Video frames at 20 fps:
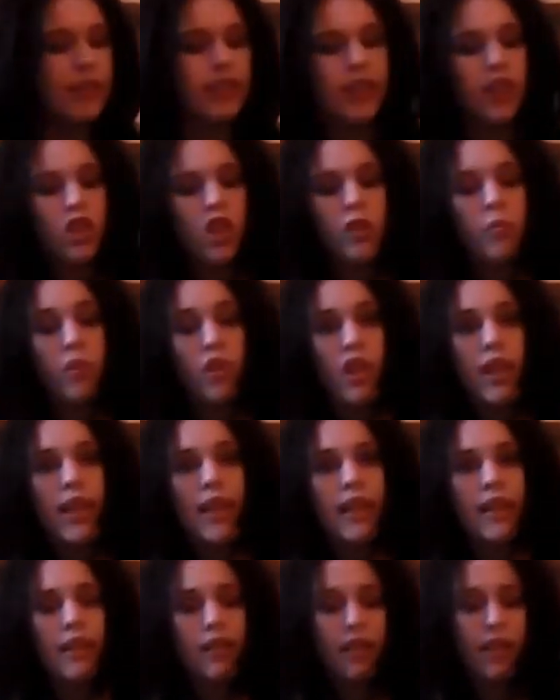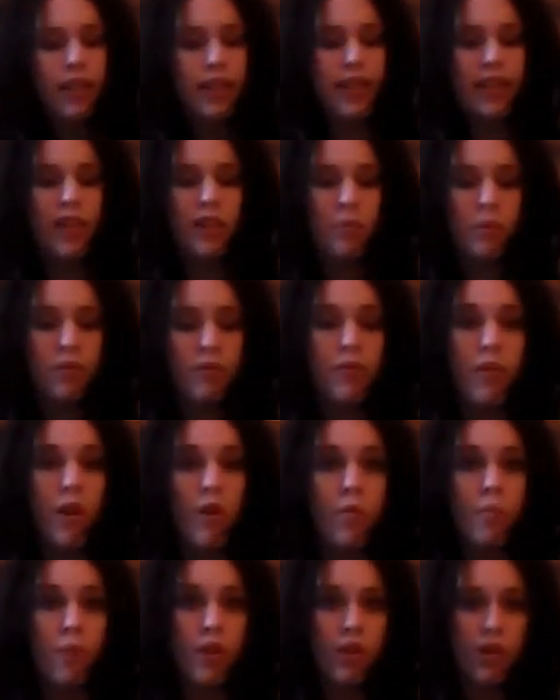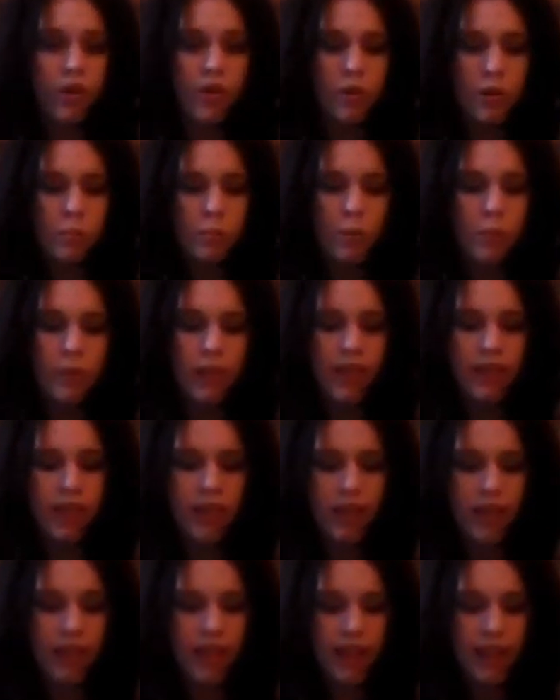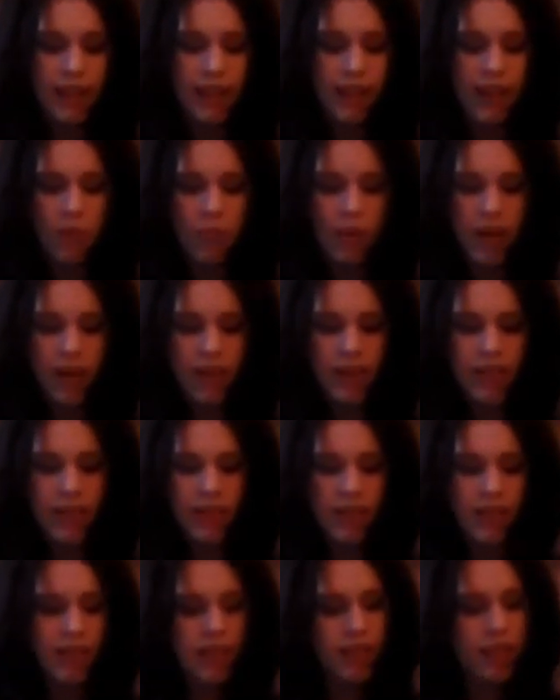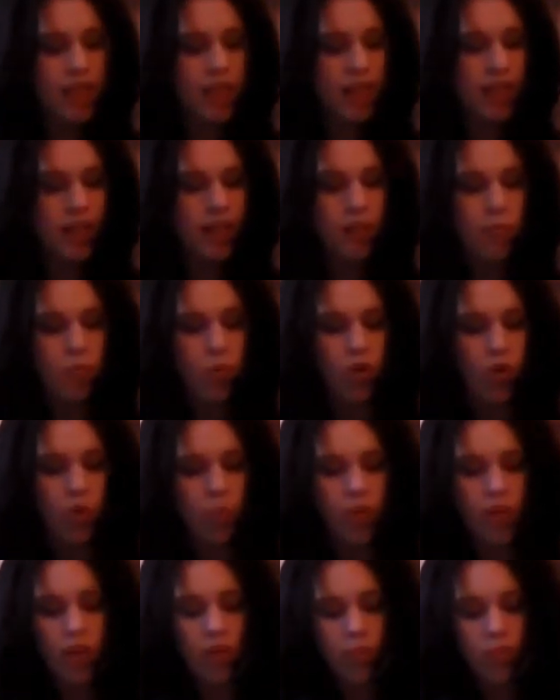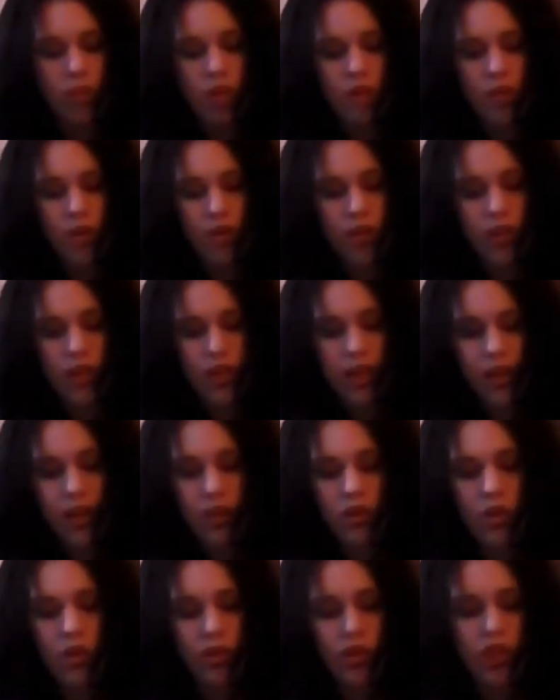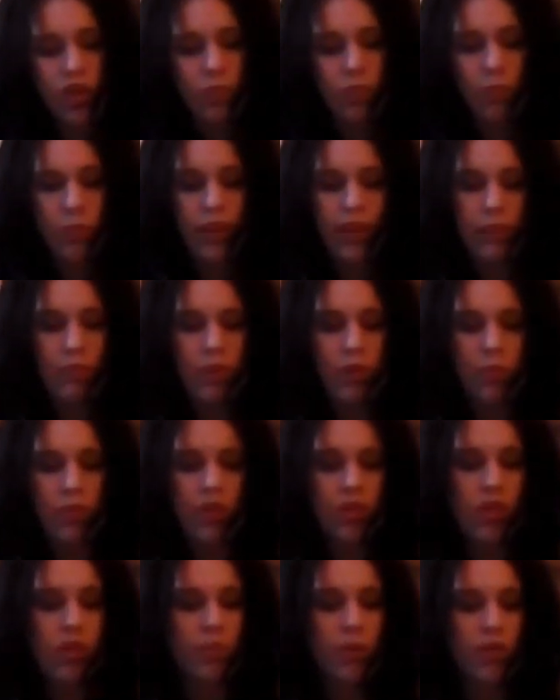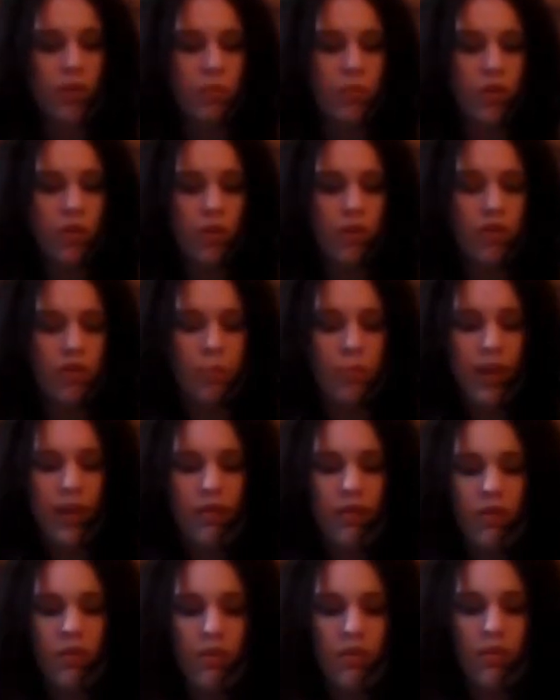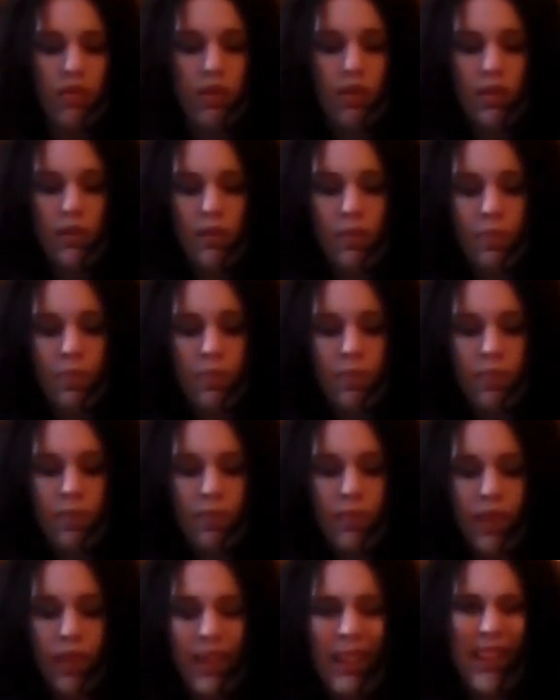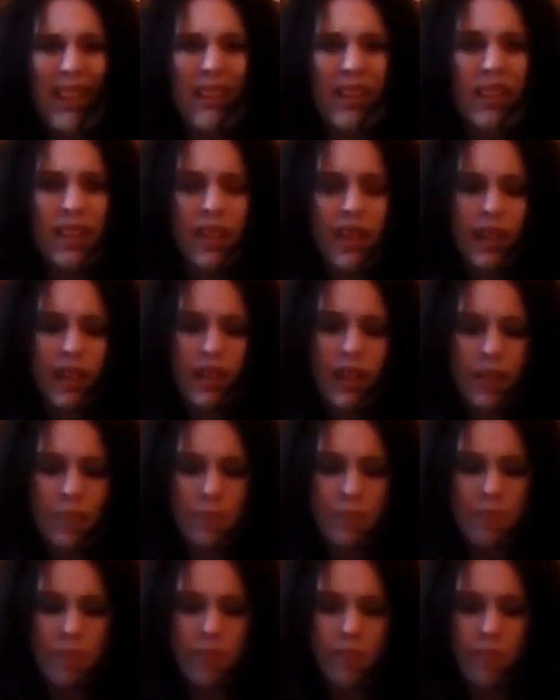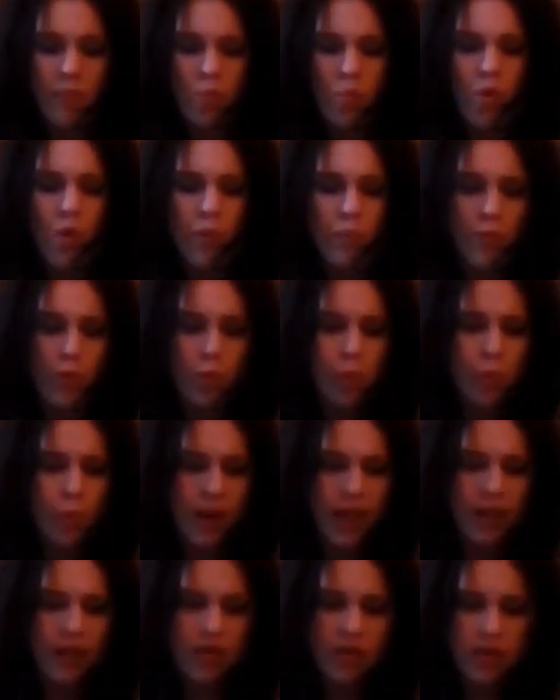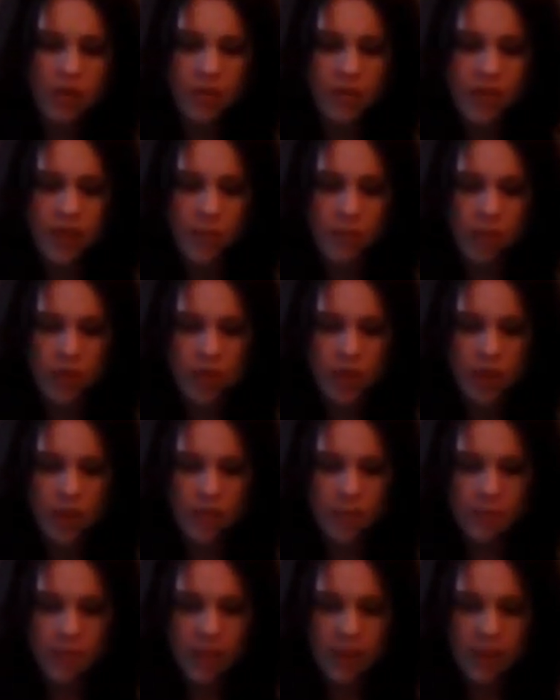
I said, too much heat can heat up the foam and cause bubbling. Now, while these are slightly warm, you don't want them too hot so you can't touch them or pick them up. You just want them sort of a bit like a warm bubble bath sort of temperature.